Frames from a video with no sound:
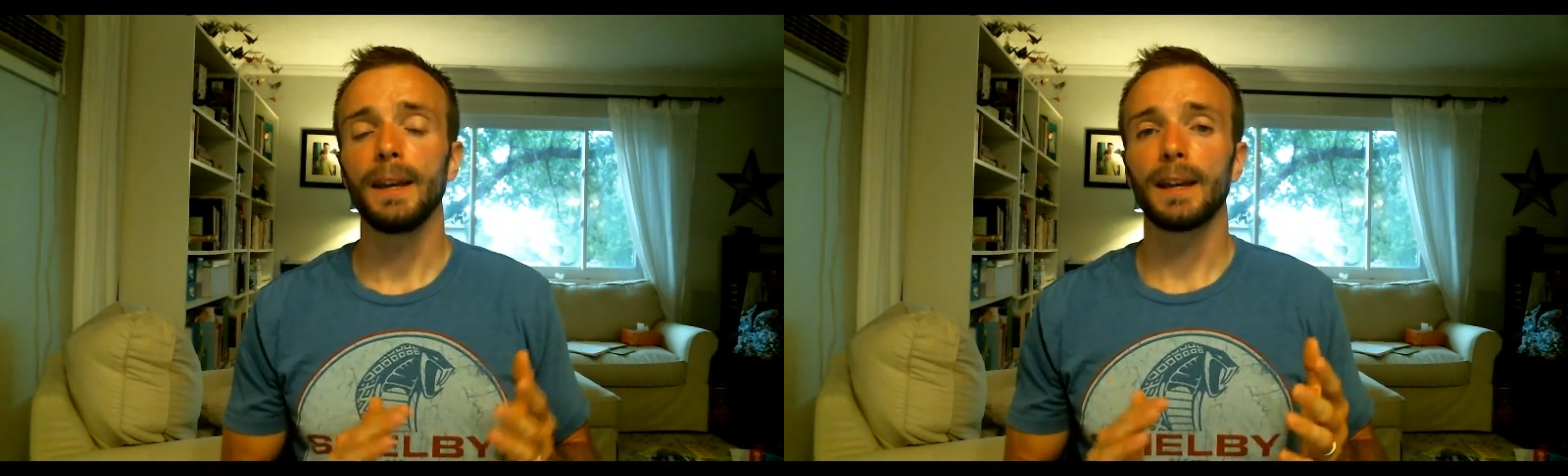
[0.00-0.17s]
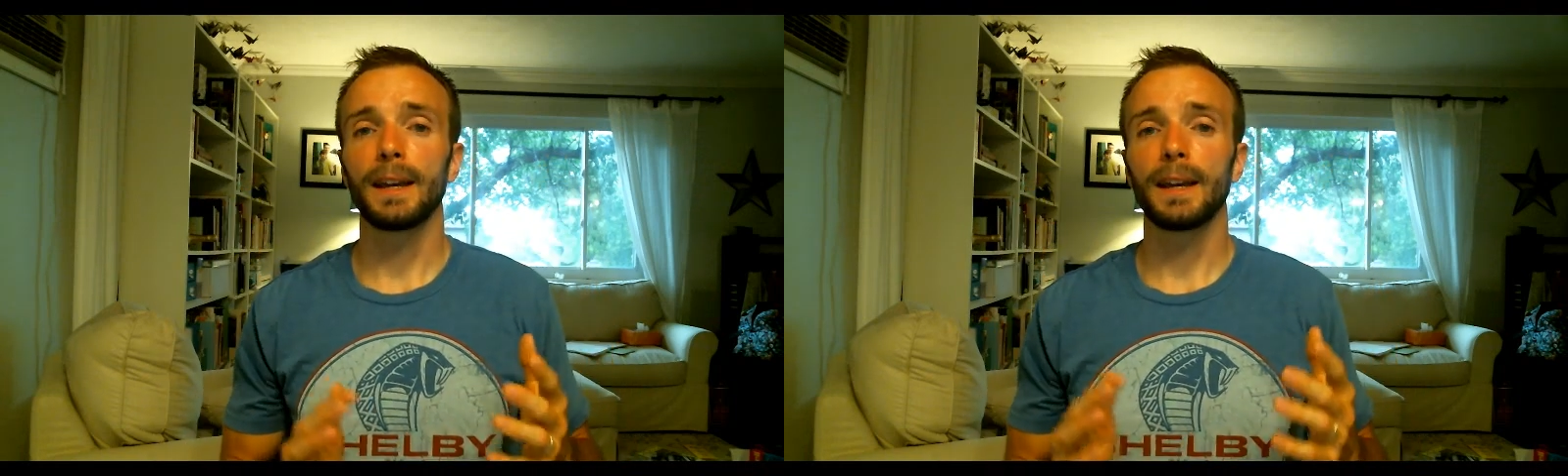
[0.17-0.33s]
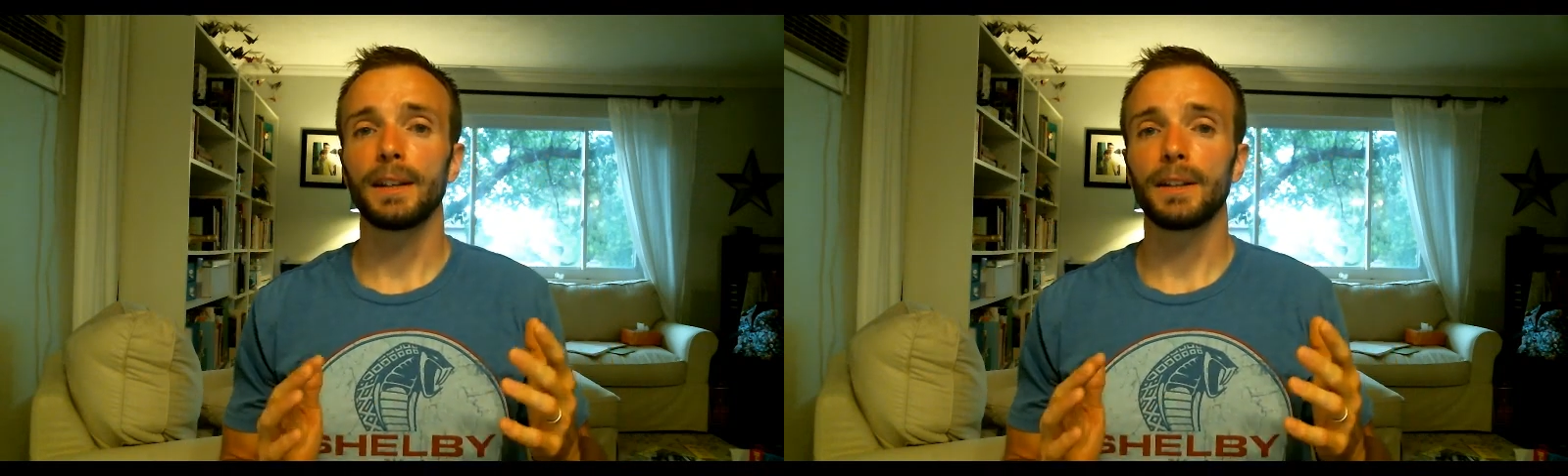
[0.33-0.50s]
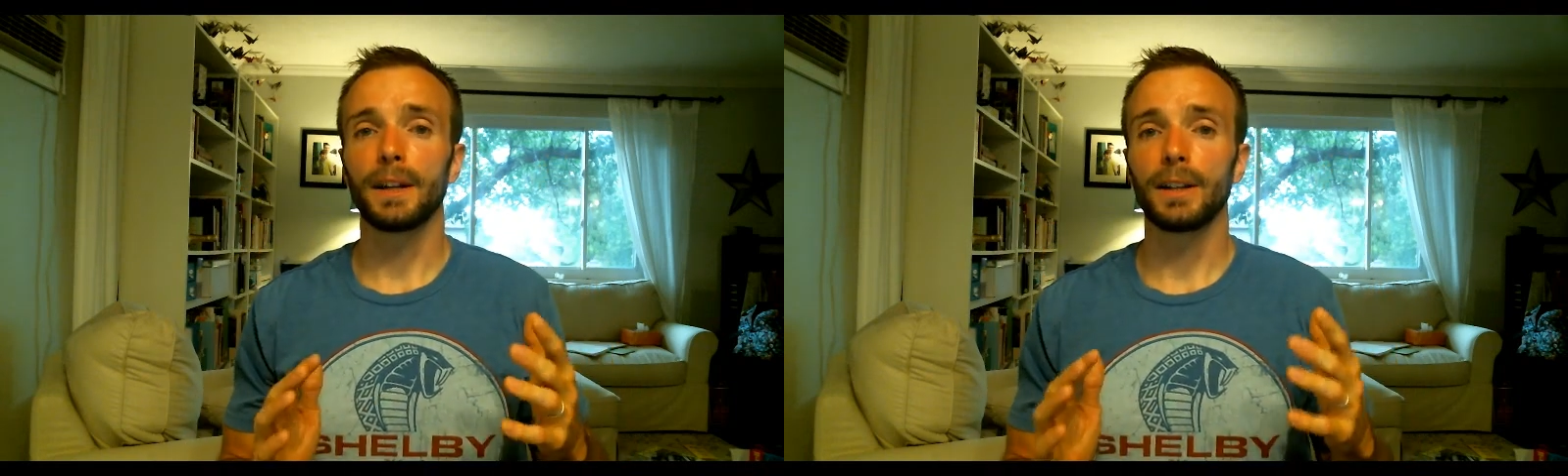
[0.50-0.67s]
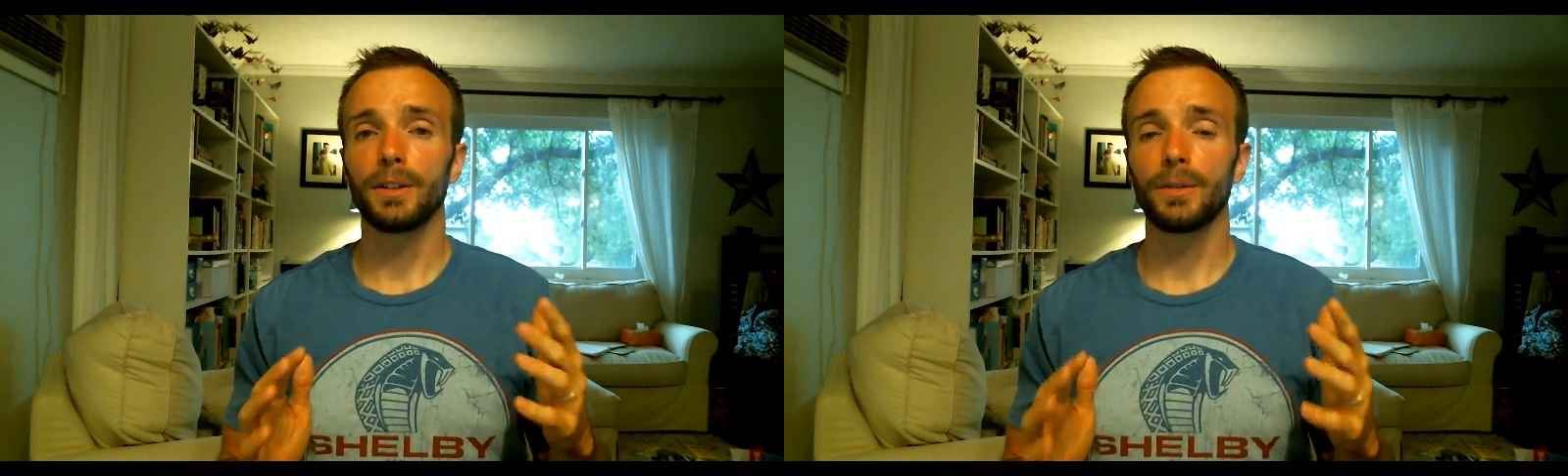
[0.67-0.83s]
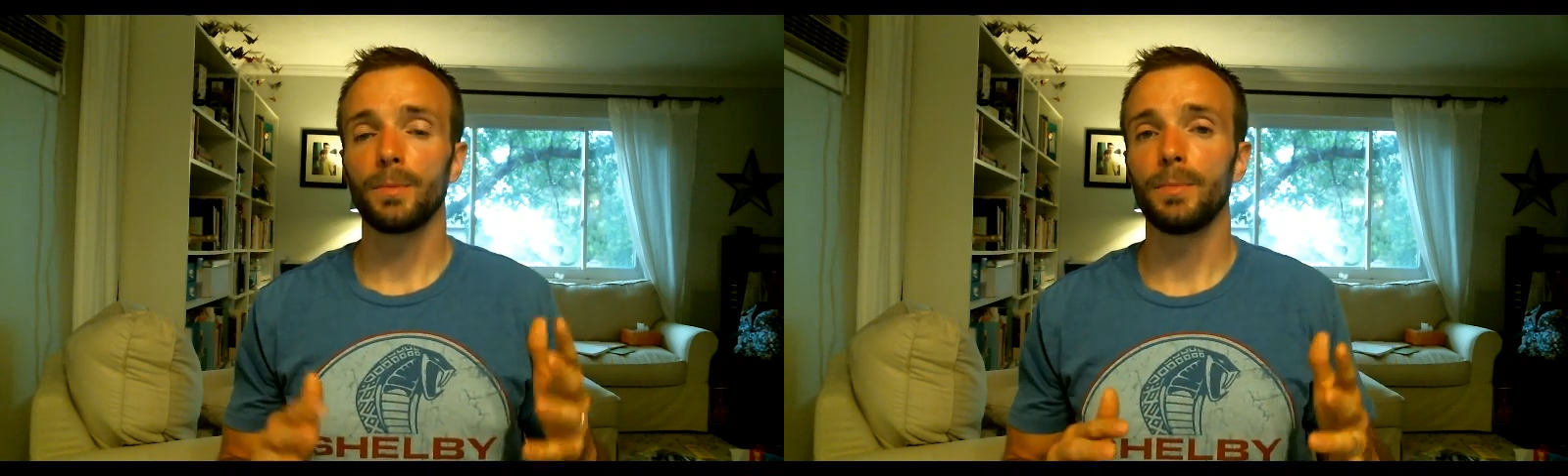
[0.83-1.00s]
And uh,
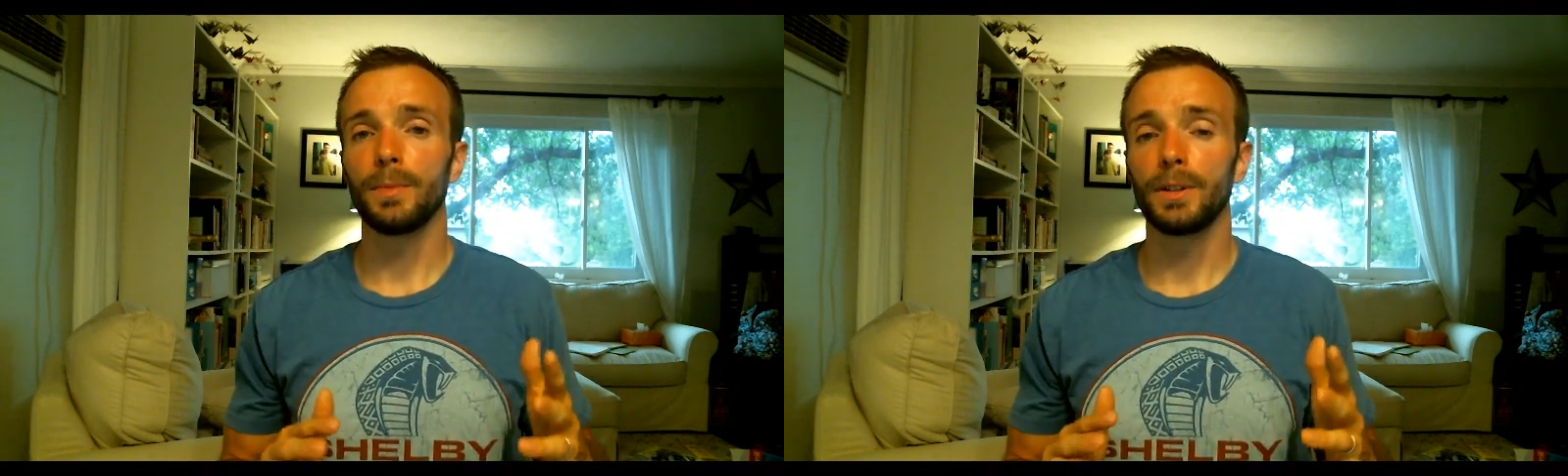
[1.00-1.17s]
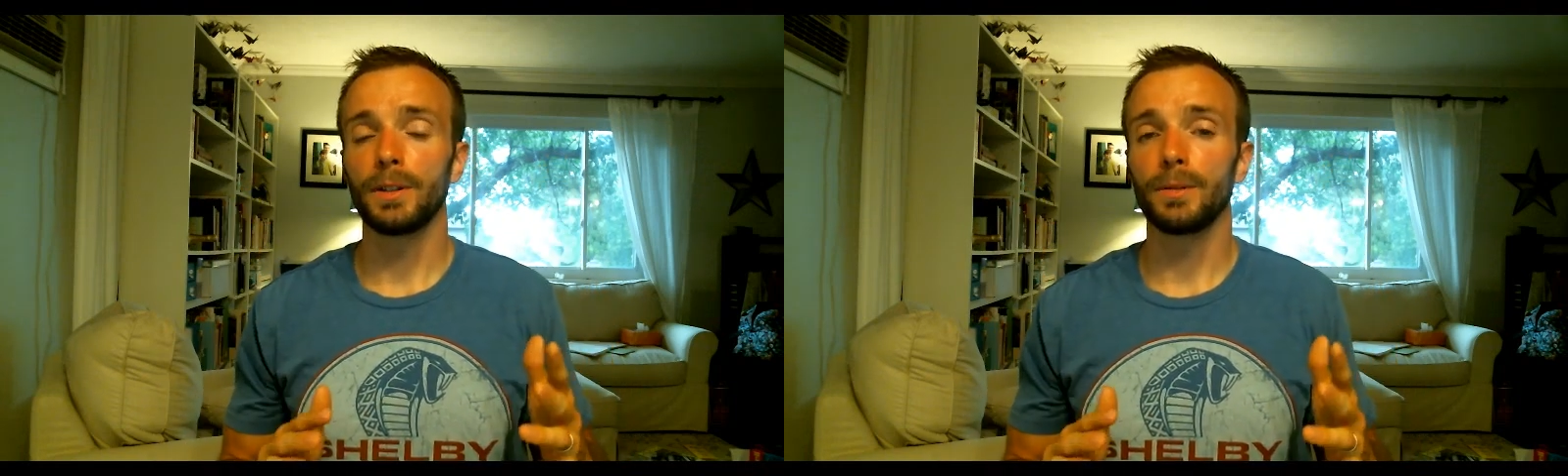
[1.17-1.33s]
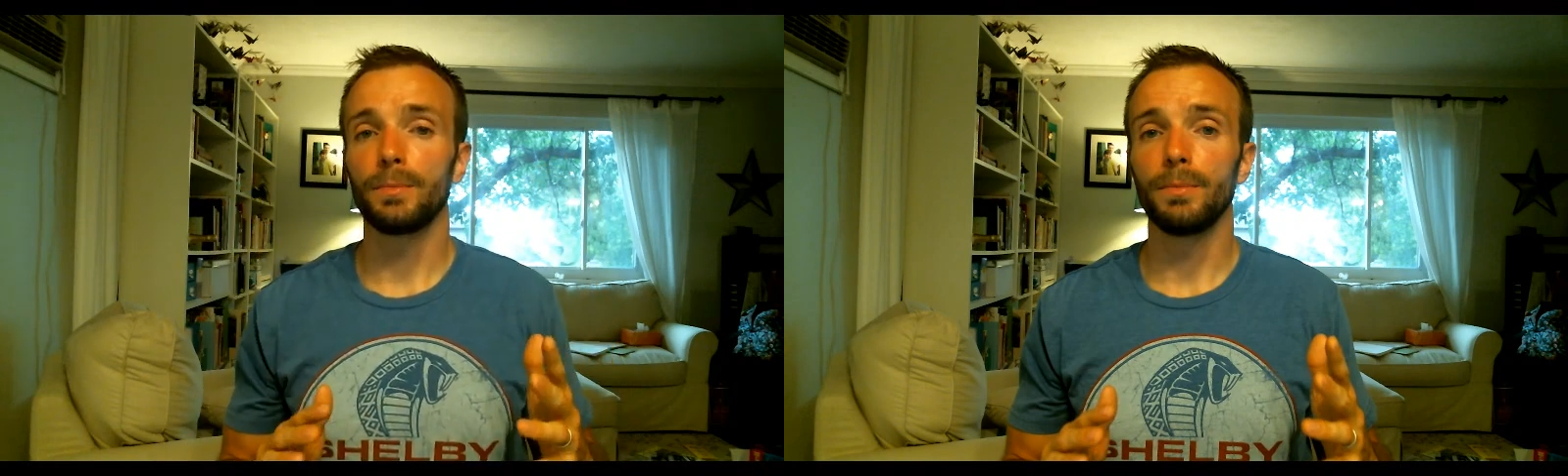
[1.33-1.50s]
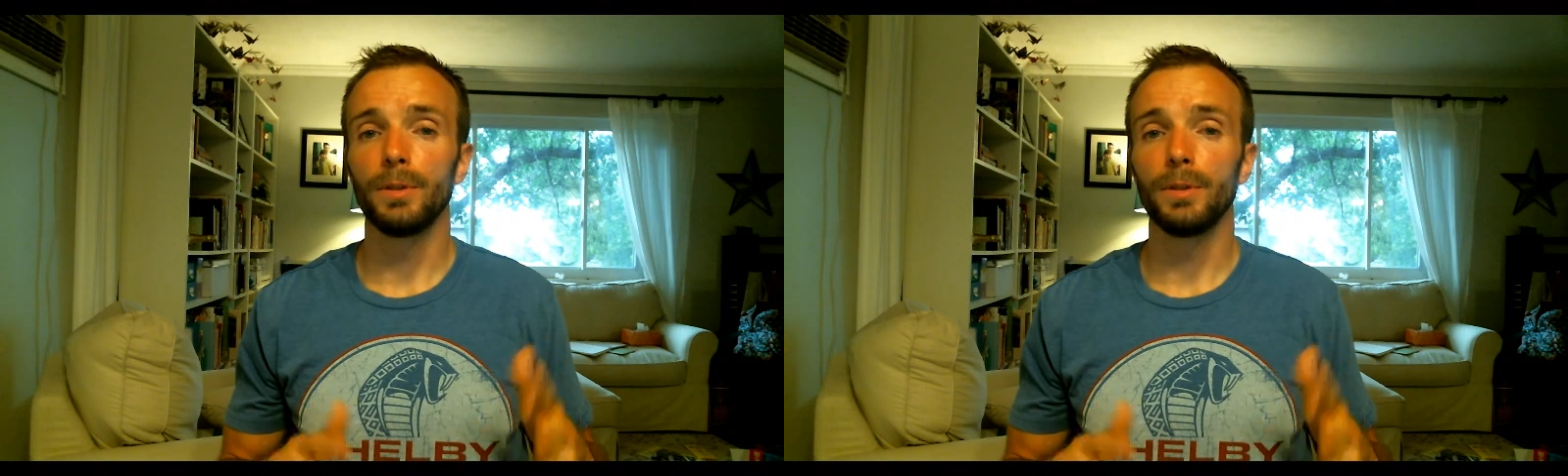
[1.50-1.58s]
you you